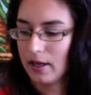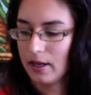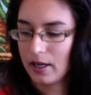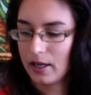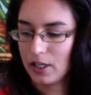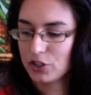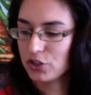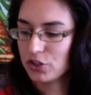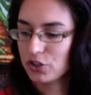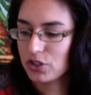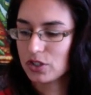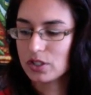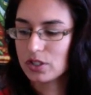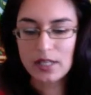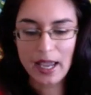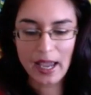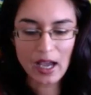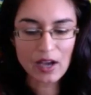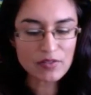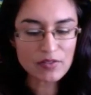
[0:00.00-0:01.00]
I should just
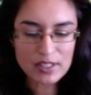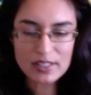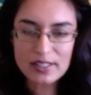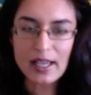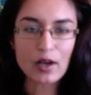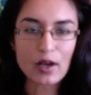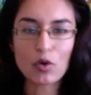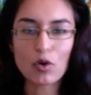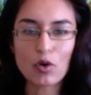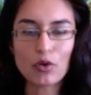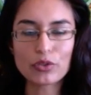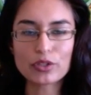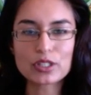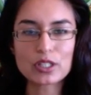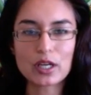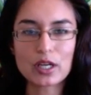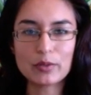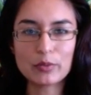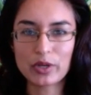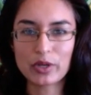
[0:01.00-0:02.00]
have these out all the
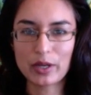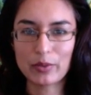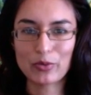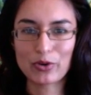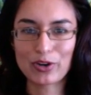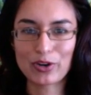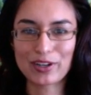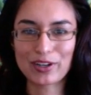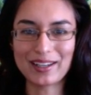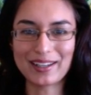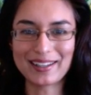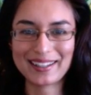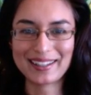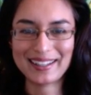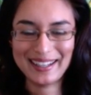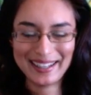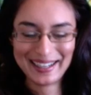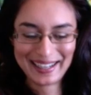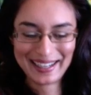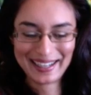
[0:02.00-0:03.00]
time when I'm working.
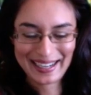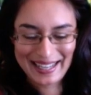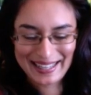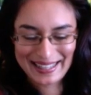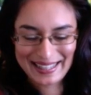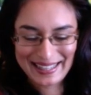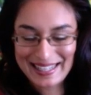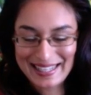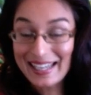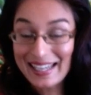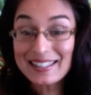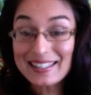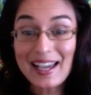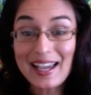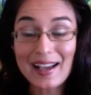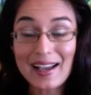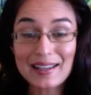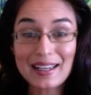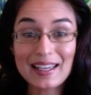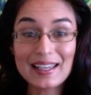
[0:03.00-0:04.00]
The next
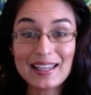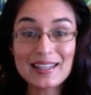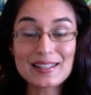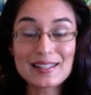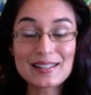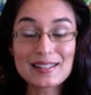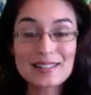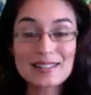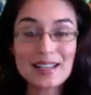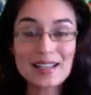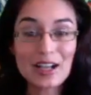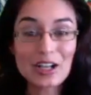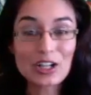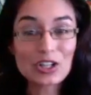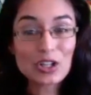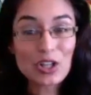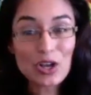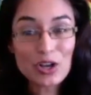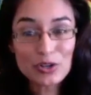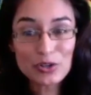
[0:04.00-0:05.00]
hack is
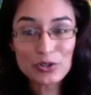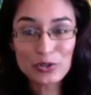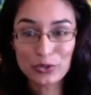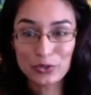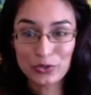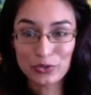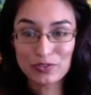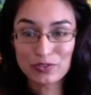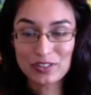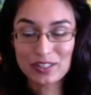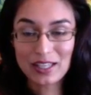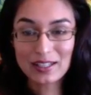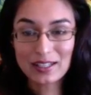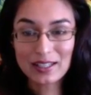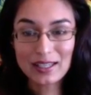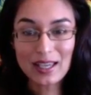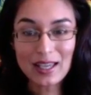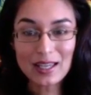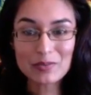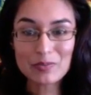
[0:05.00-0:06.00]
cloves. And
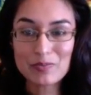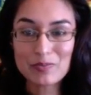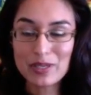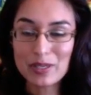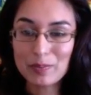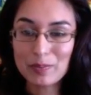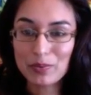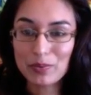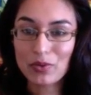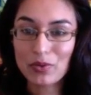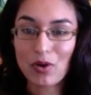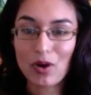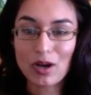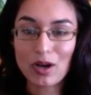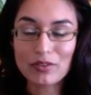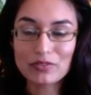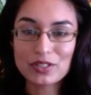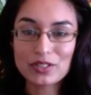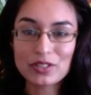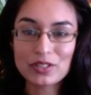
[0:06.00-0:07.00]
again, people
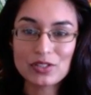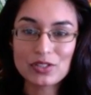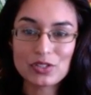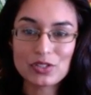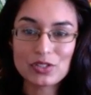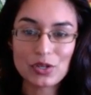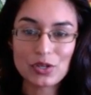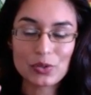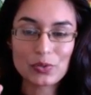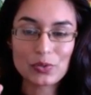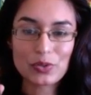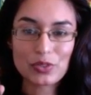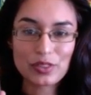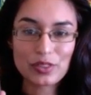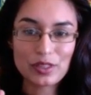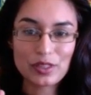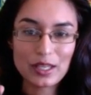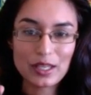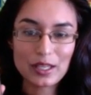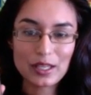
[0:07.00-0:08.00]
often don't
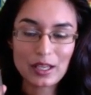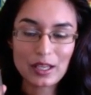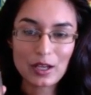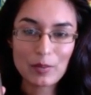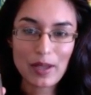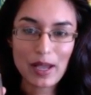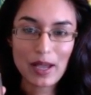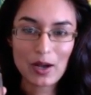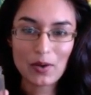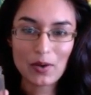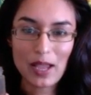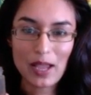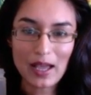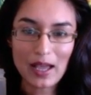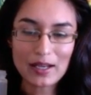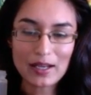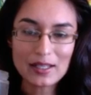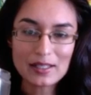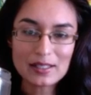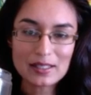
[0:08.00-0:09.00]
think about
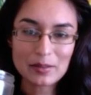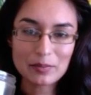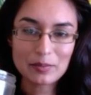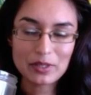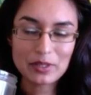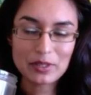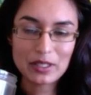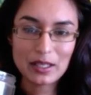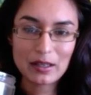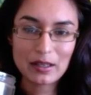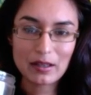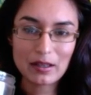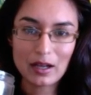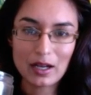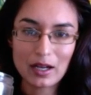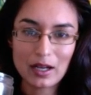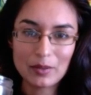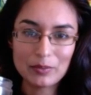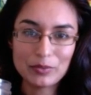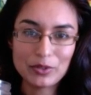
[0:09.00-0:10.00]
adding something,
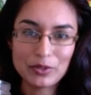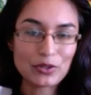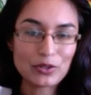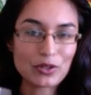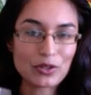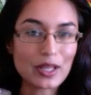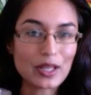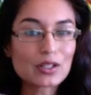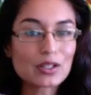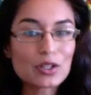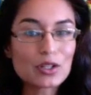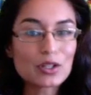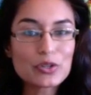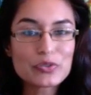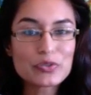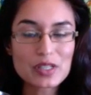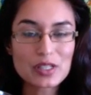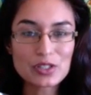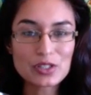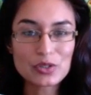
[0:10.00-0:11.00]
like
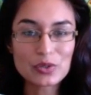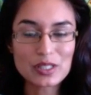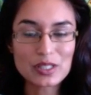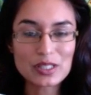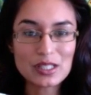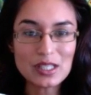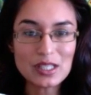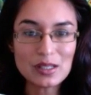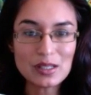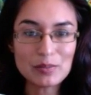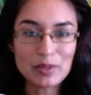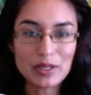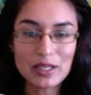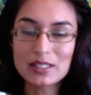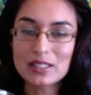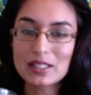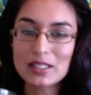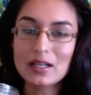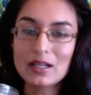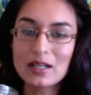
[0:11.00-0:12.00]
cloves into a tea, but
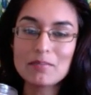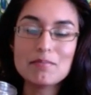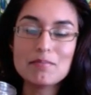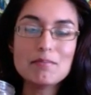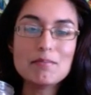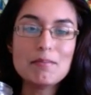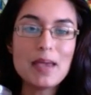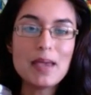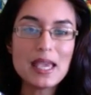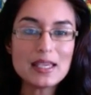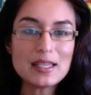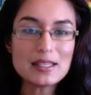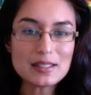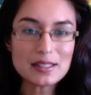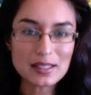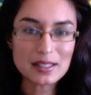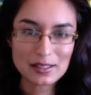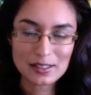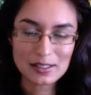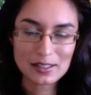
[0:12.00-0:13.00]
it's an
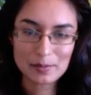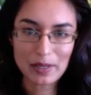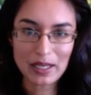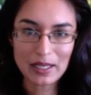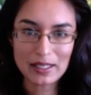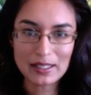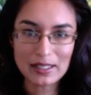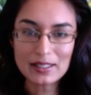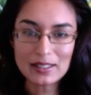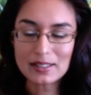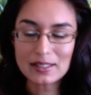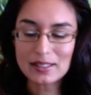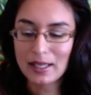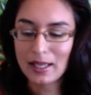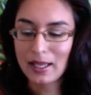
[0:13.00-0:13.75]
amazing spice.